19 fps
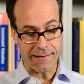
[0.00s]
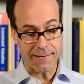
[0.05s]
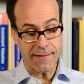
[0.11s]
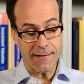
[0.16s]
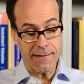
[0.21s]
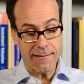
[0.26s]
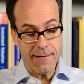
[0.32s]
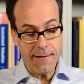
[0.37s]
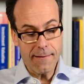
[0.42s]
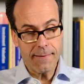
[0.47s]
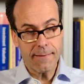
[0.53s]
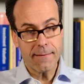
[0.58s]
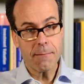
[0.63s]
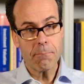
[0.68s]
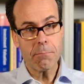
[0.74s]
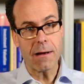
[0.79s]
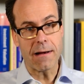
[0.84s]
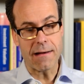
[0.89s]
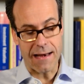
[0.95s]
It's
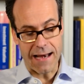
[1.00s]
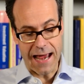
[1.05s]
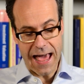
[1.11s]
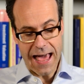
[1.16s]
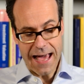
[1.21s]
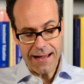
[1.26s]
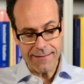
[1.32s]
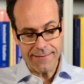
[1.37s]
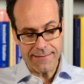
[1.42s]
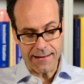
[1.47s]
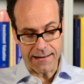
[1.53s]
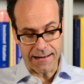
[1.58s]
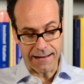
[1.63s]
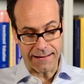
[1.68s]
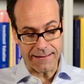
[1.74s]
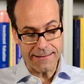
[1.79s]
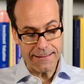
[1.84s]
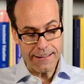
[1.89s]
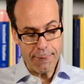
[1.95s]
an
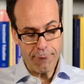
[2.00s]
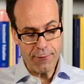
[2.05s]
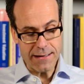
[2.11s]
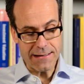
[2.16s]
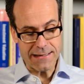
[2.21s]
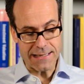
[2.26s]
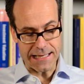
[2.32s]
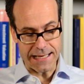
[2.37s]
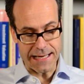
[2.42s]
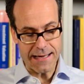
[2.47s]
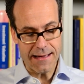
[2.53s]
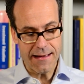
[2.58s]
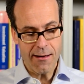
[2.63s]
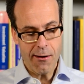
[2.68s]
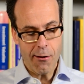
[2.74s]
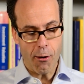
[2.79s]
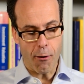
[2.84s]
activity